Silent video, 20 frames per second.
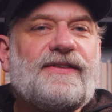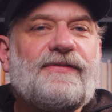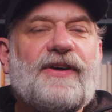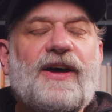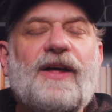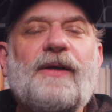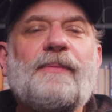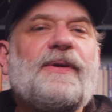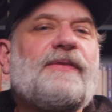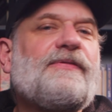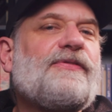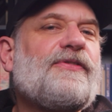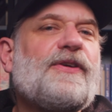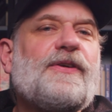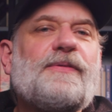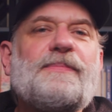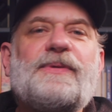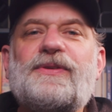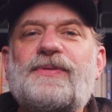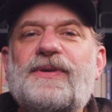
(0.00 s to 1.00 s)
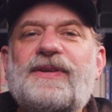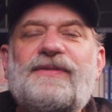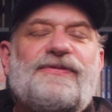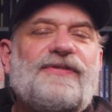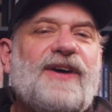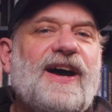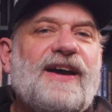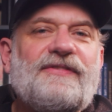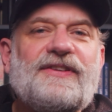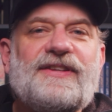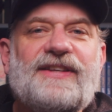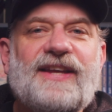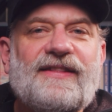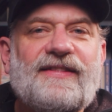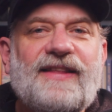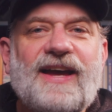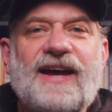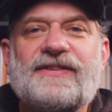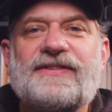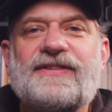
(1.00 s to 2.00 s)
development for between $5,000 and
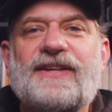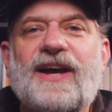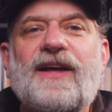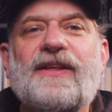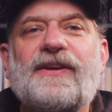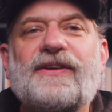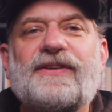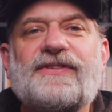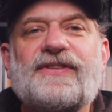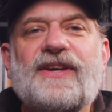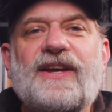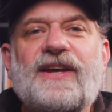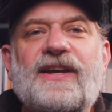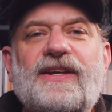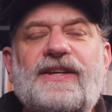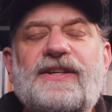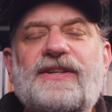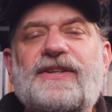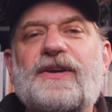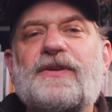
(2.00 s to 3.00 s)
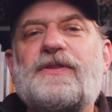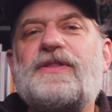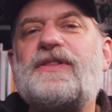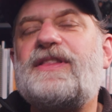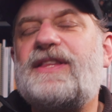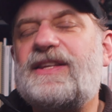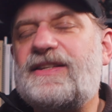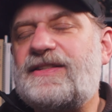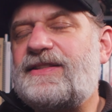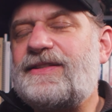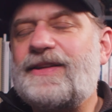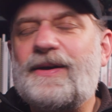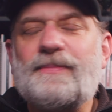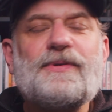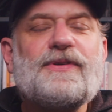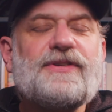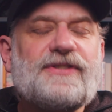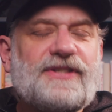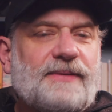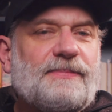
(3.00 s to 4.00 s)
$10,000. This
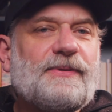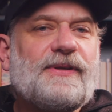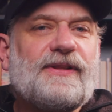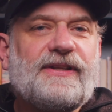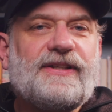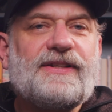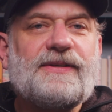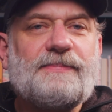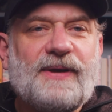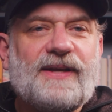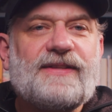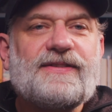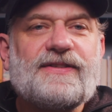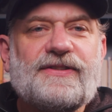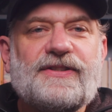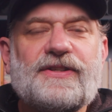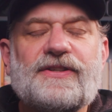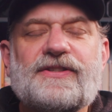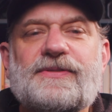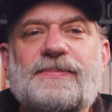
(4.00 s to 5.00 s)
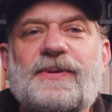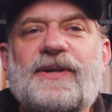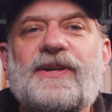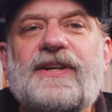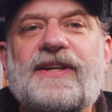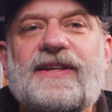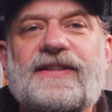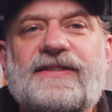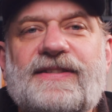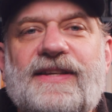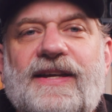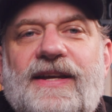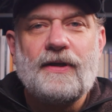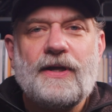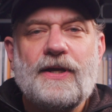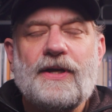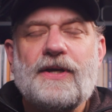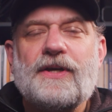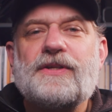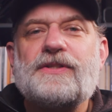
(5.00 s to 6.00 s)
number typically depends on your experience.
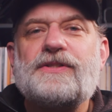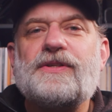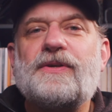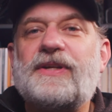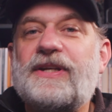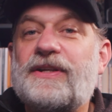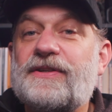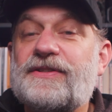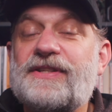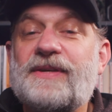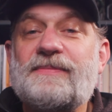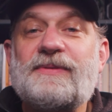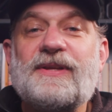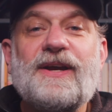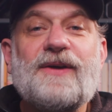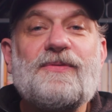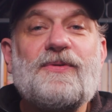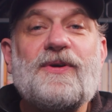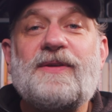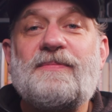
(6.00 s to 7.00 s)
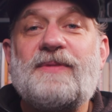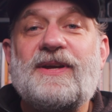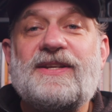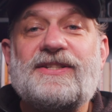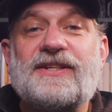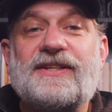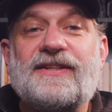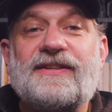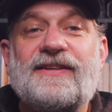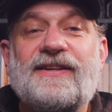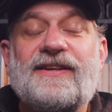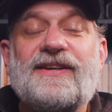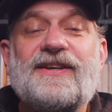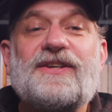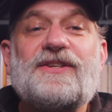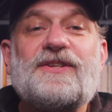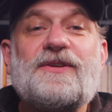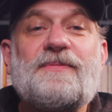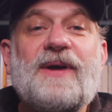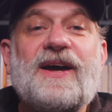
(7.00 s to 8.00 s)
So here's something I want to mention.
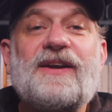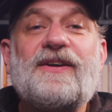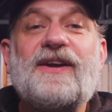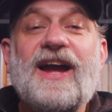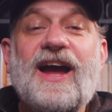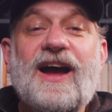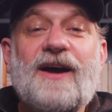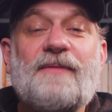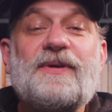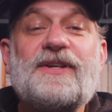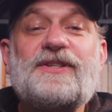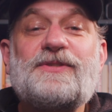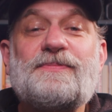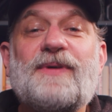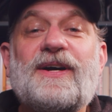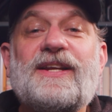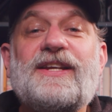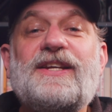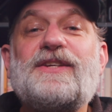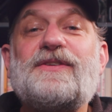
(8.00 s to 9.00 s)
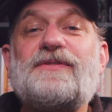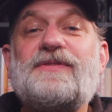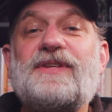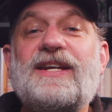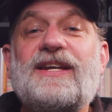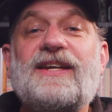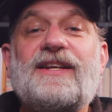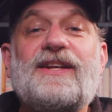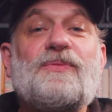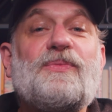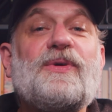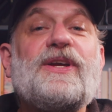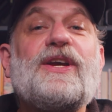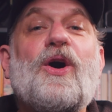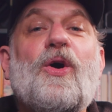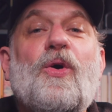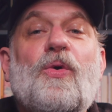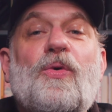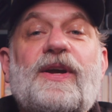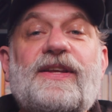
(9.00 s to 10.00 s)
No matter how much money you need, we
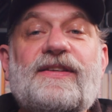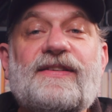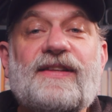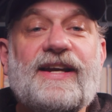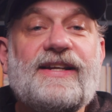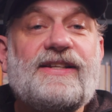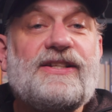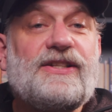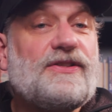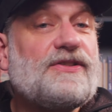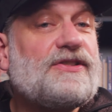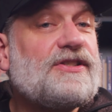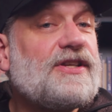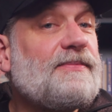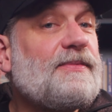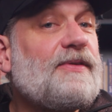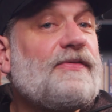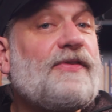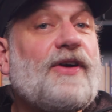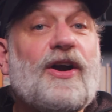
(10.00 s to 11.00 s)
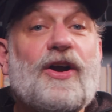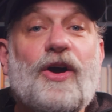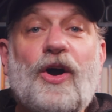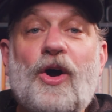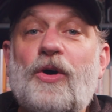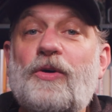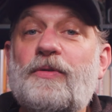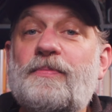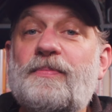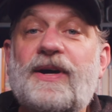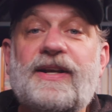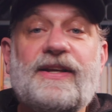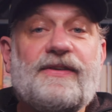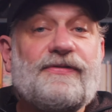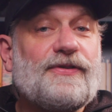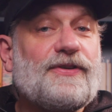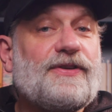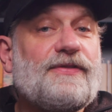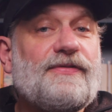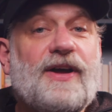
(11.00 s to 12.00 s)
always like to use some of our own money
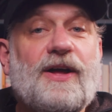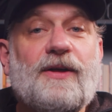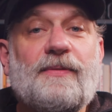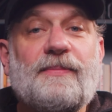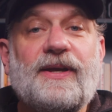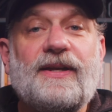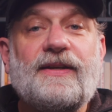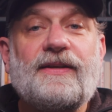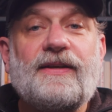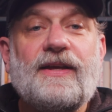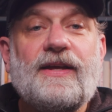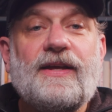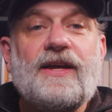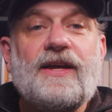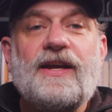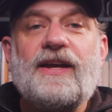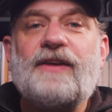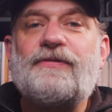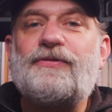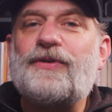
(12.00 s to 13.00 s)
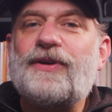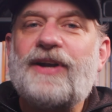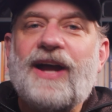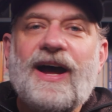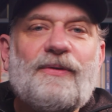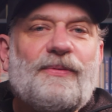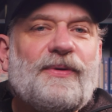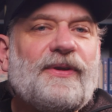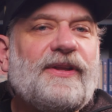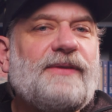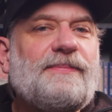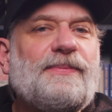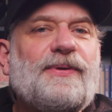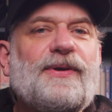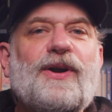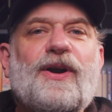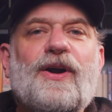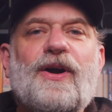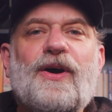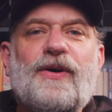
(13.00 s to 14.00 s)
for development. If we're not willing to
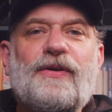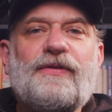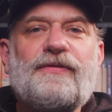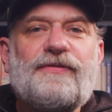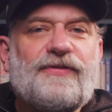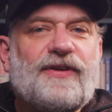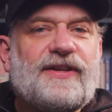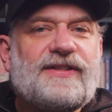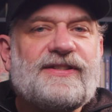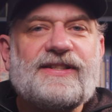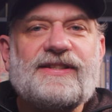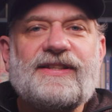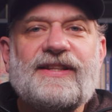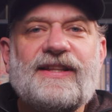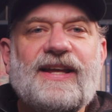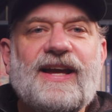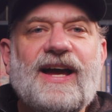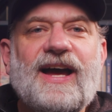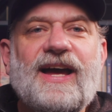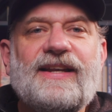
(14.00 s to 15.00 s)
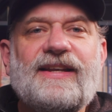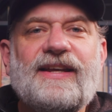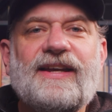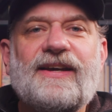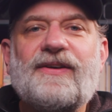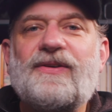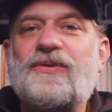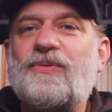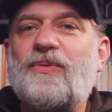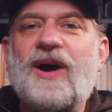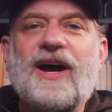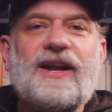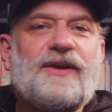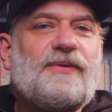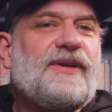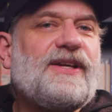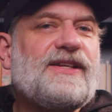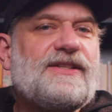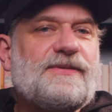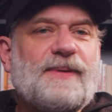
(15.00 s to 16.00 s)
put our own funds into the idea, why
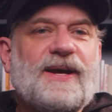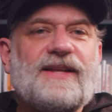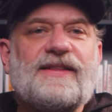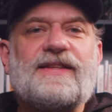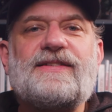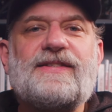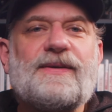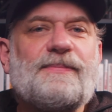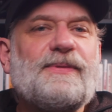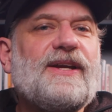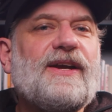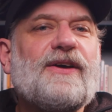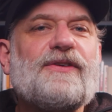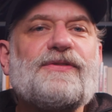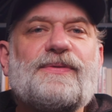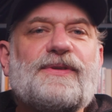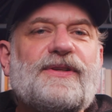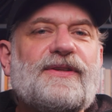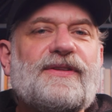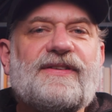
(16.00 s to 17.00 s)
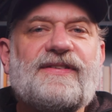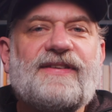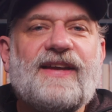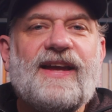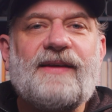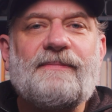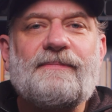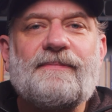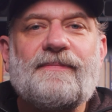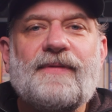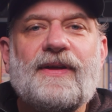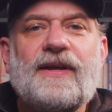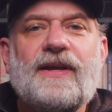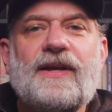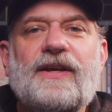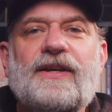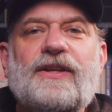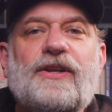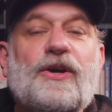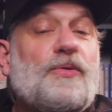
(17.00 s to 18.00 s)
do we expect that somebody else would do the same?
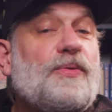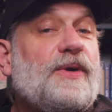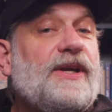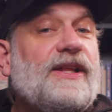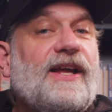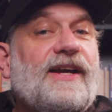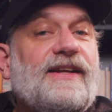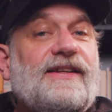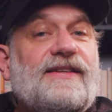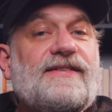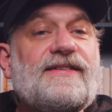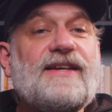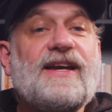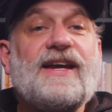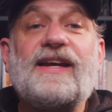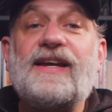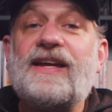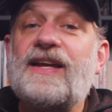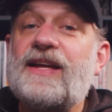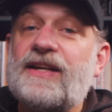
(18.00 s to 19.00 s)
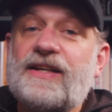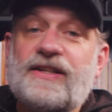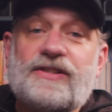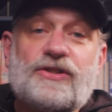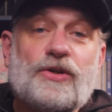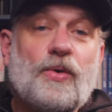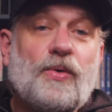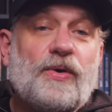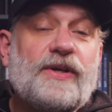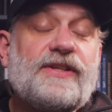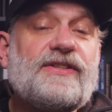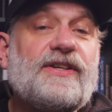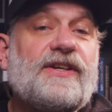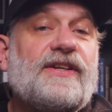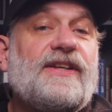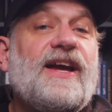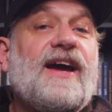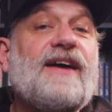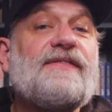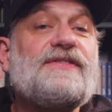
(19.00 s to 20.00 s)
We like to say it's always
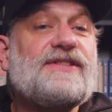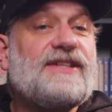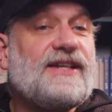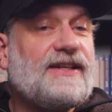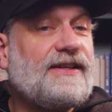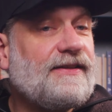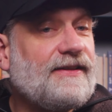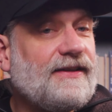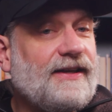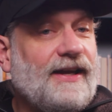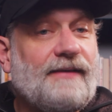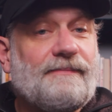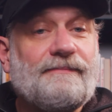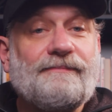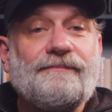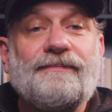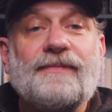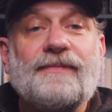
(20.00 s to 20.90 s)
good to have skin in the game.